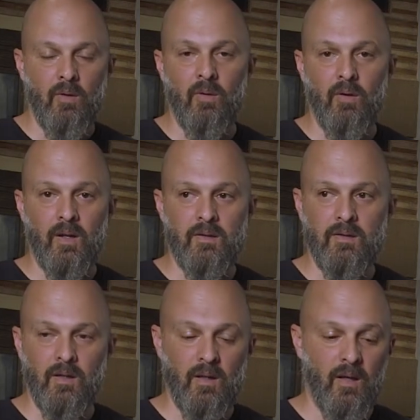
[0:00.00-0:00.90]
or
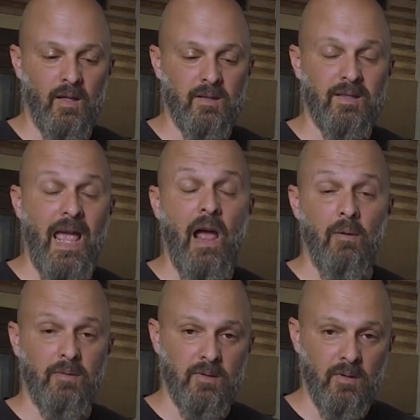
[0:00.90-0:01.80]
it's
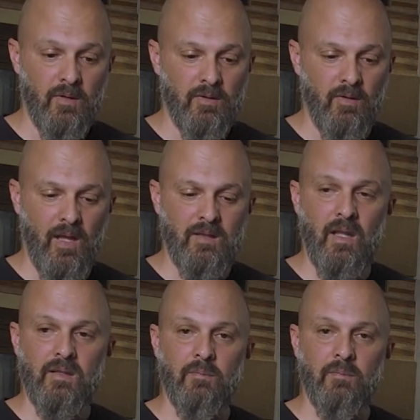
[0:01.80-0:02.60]
sounds. So that's a